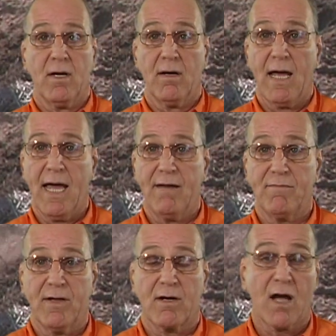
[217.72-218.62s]

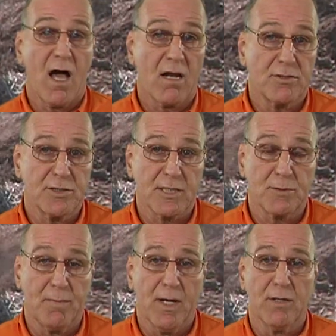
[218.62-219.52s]
have their collars
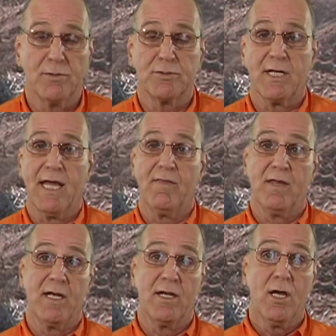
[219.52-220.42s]
exposed, and
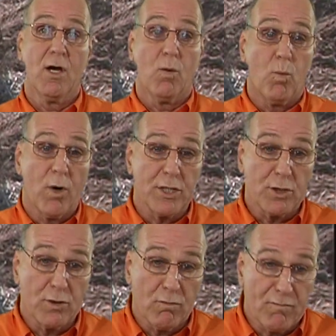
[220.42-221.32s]
then what
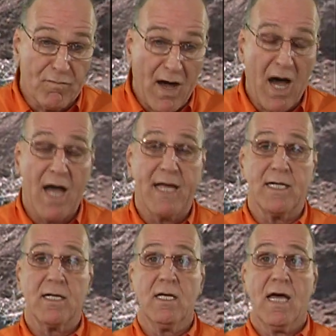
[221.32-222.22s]
you'll
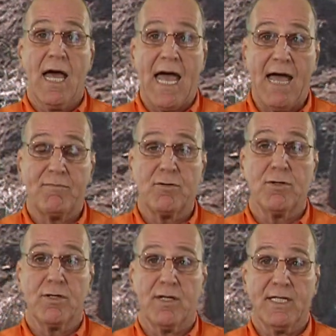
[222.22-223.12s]
find
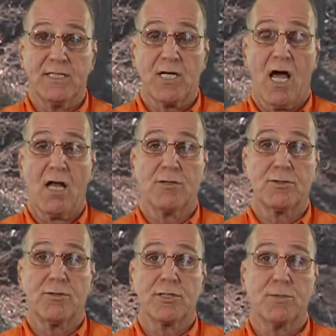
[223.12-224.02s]
after these collars
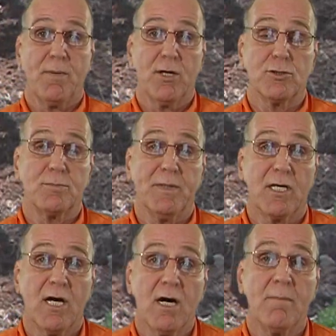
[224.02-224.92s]
are exposed
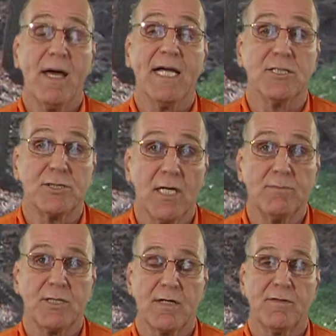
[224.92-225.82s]
become a
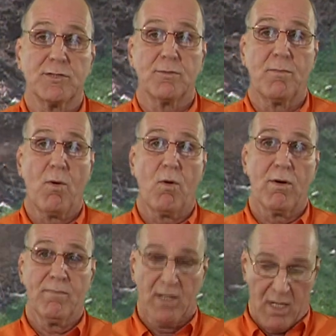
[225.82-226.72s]
subject of this
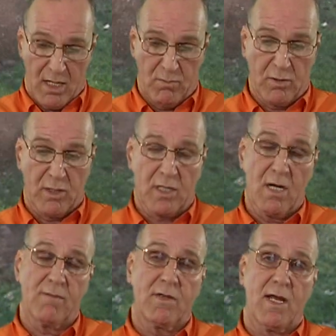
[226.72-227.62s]
report, and we're going to
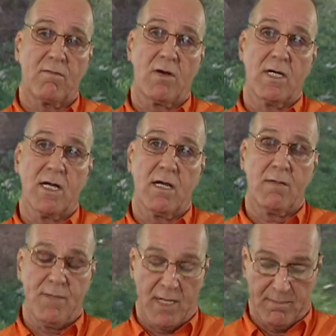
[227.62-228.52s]
cover that right now in
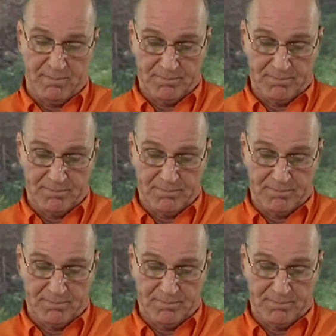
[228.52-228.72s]
a minute.